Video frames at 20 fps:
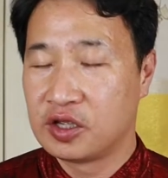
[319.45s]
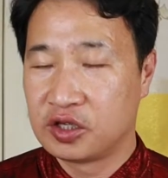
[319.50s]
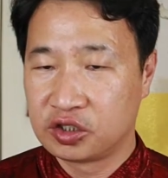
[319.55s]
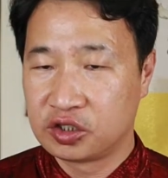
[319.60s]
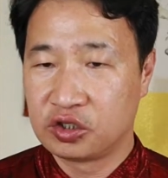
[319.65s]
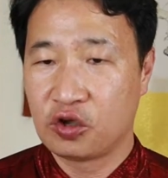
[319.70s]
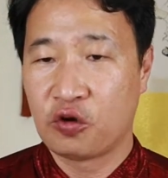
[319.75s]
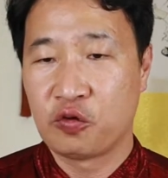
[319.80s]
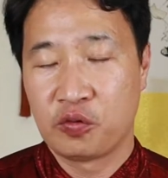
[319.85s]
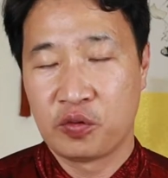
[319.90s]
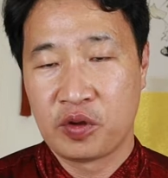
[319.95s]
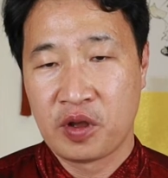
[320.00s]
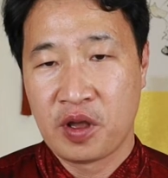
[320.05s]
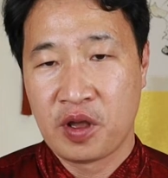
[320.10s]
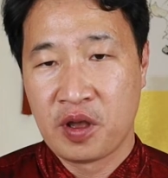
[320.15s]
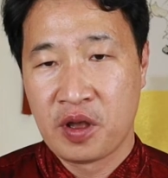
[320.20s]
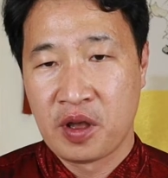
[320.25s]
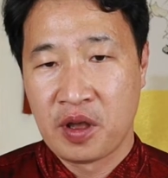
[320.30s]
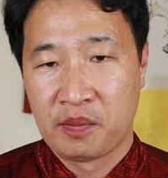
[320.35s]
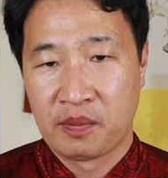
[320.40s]
So
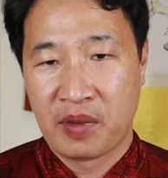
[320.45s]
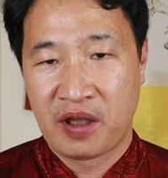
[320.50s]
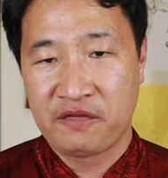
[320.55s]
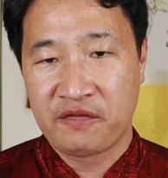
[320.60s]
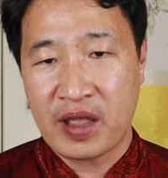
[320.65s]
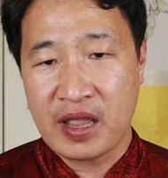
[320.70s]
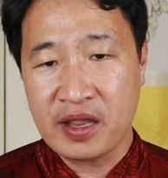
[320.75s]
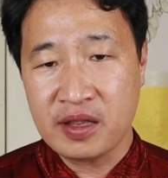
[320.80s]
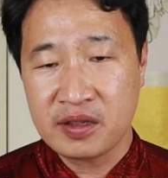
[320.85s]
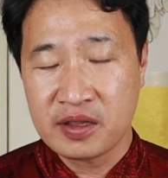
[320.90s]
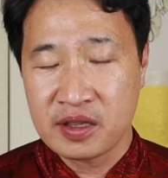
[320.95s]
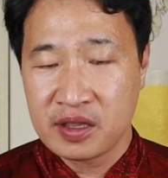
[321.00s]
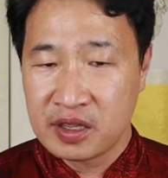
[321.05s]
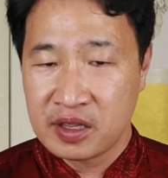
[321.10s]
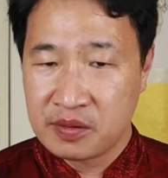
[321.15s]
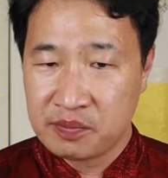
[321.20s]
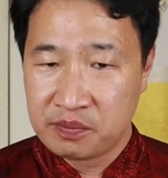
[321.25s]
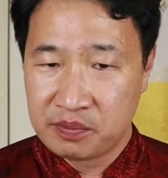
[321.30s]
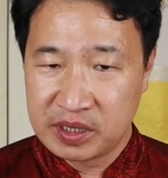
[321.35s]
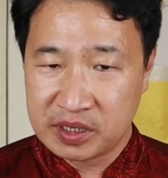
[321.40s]
my friend,
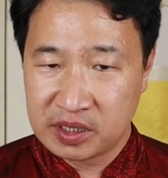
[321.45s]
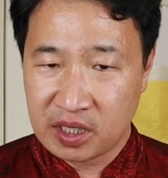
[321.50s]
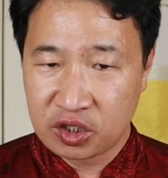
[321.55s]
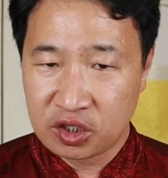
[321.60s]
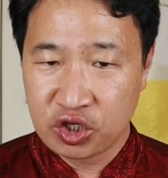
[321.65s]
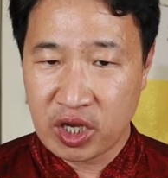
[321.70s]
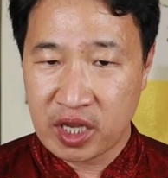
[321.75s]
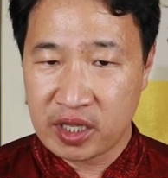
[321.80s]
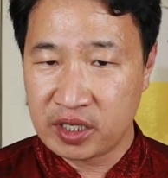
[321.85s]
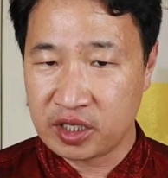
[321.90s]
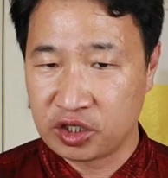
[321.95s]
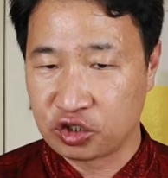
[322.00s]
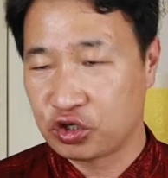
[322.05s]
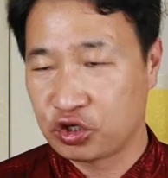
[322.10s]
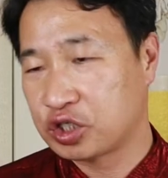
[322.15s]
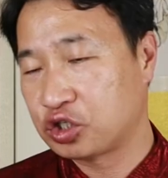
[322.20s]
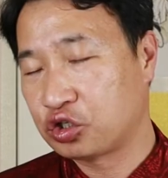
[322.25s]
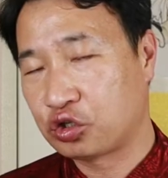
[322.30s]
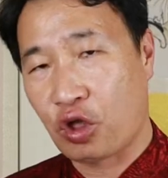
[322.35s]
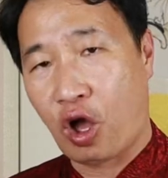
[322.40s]
Mr. Chen, he
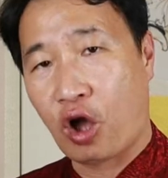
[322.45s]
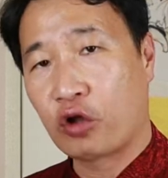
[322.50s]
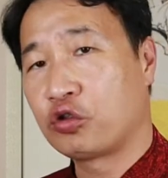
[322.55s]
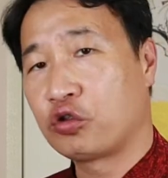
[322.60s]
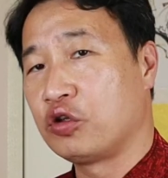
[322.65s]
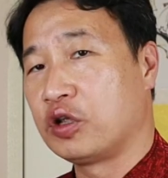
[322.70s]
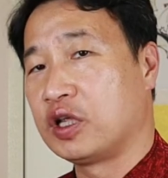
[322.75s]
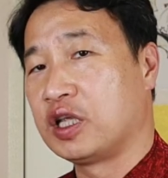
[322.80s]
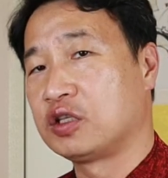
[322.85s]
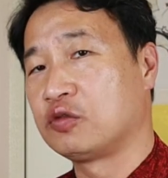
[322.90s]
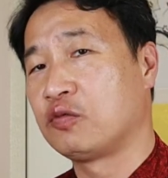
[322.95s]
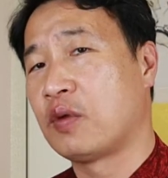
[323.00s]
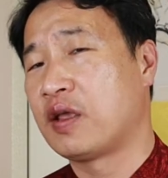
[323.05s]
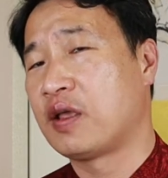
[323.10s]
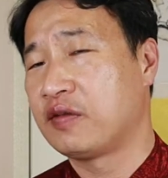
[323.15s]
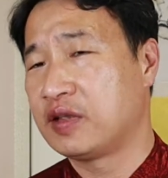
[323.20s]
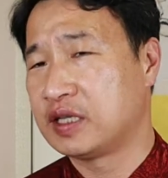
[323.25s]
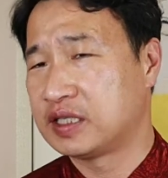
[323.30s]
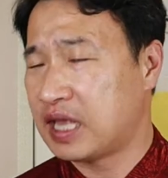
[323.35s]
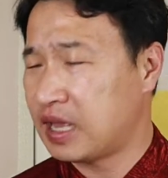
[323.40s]
just talked to his
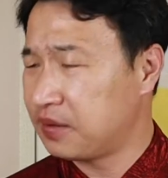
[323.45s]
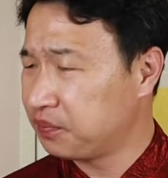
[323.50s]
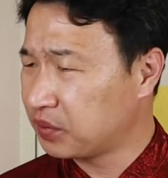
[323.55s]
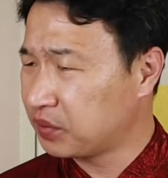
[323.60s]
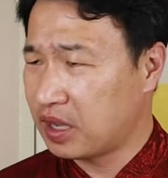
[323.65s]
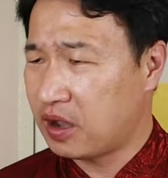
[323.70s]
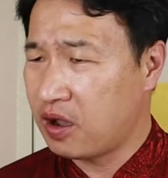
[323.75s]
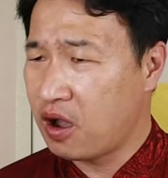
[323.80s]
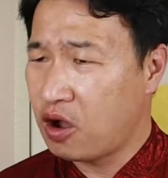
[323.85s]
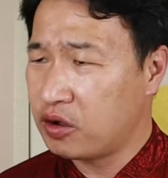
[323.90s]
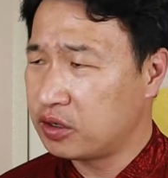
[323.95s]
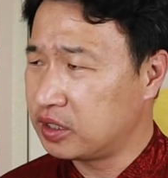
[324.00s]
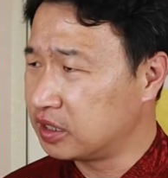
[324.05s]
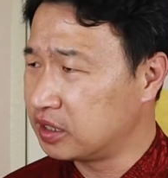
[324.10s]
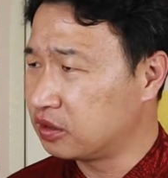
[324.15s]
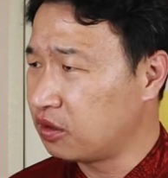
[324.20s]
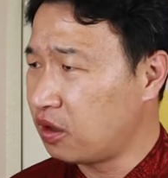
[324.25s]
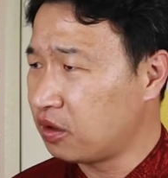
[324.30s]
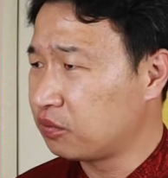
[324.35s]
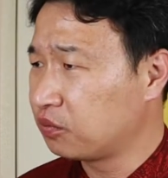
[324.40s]
wife. He said, oh,
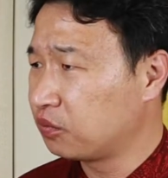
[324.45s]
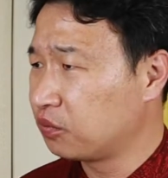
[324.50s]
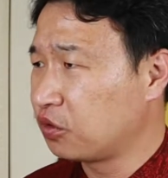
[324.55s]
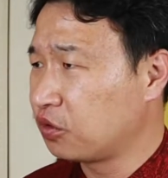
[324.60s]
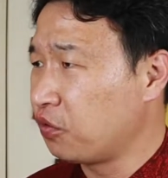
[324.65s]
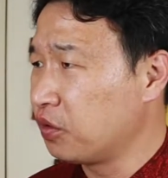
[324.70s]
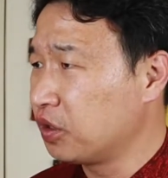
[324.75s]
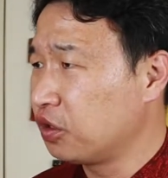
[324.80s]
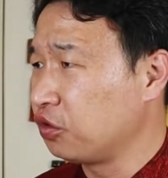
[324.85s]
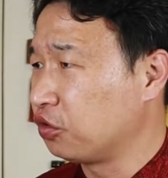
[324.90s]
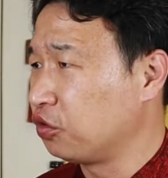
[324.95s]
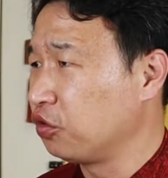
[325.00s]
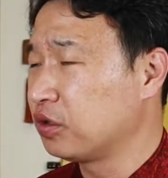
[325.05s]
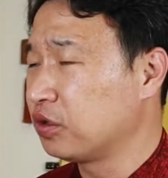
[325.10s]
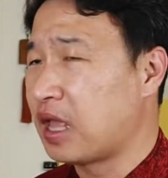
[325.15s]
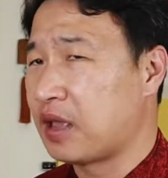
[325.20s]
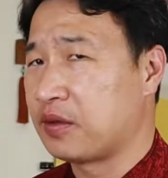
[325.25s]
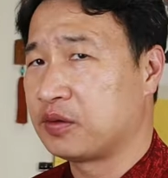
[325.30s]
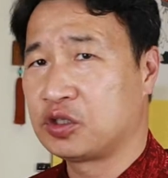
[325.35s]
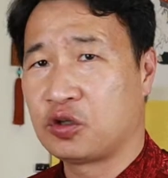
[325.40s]
he's not going to do
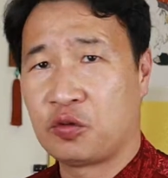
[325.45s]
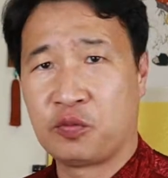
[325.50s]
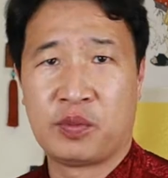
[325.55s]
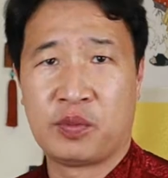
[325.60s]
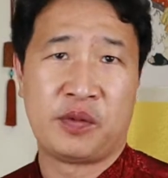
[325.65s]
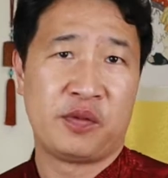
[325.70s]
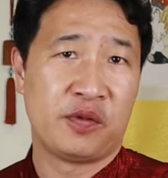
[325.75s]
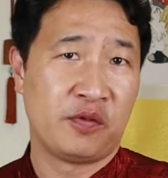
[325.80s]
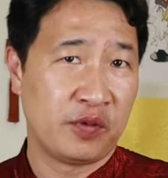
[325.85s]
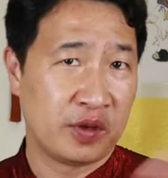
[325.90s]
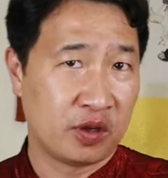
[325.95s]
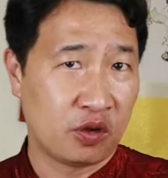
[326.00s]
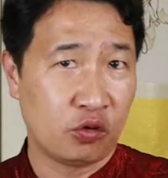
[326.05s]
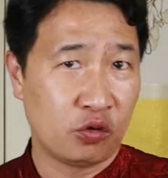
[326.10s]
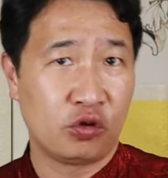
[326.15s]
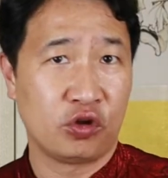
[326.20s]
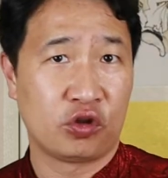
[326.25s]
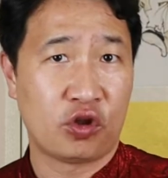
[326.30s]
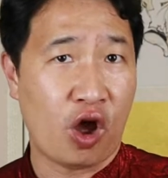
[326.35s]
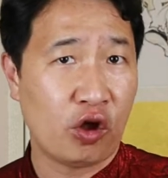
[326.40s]
that, so maybe we
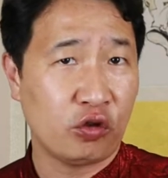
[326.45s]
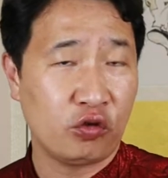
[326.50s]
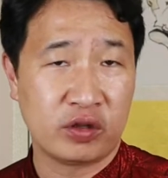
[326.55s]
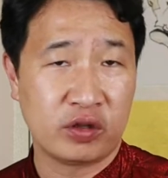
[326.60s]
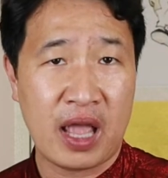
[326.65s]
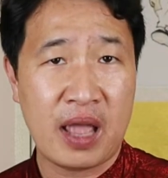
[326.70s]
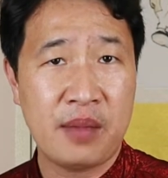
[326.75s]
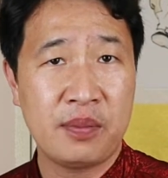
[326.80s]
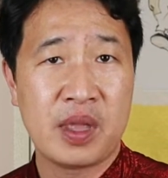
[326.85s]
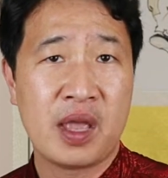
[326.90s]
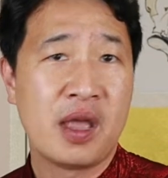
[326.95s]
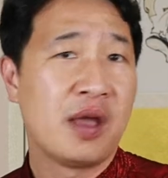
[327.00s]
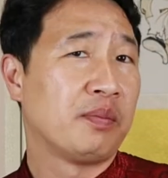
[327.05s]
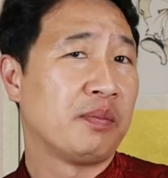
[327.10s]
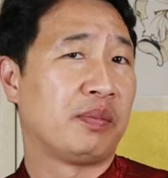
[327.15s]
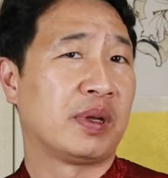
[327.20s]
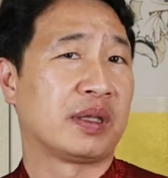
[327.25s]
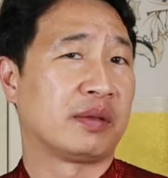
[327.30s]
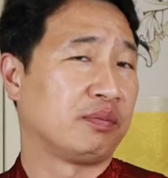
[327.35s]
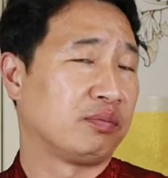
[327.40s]
go to talk to them,
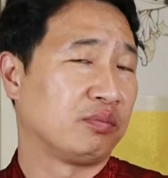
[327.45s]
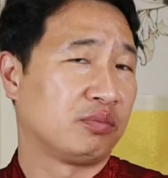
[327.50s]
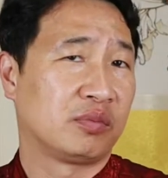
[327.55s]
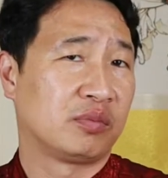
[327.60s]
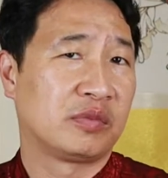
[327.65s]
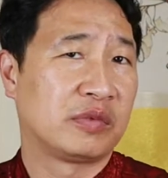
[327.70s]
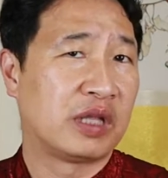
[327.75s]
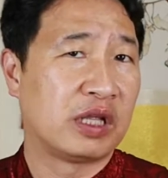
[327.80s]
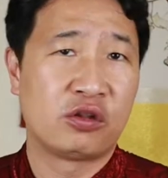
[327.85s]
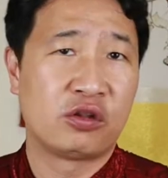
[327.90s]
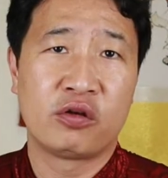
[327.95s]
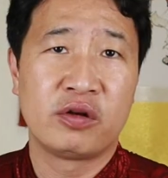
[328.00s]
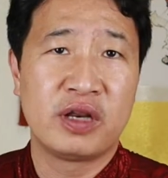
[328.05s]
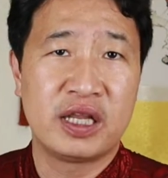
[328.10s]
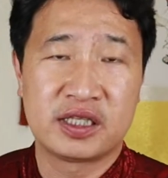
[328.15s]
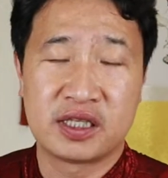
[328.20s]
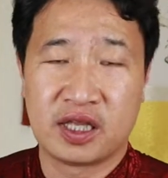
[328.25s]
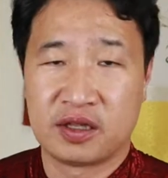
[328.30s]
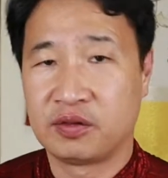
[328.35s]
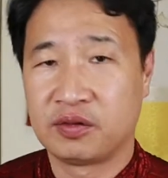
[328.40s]
but they don't
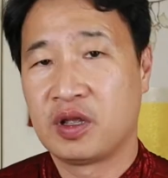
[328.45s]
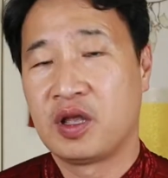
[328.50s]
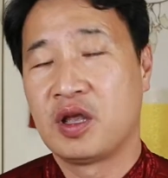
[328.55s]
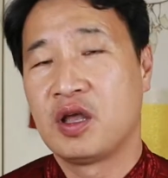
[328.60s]
listen.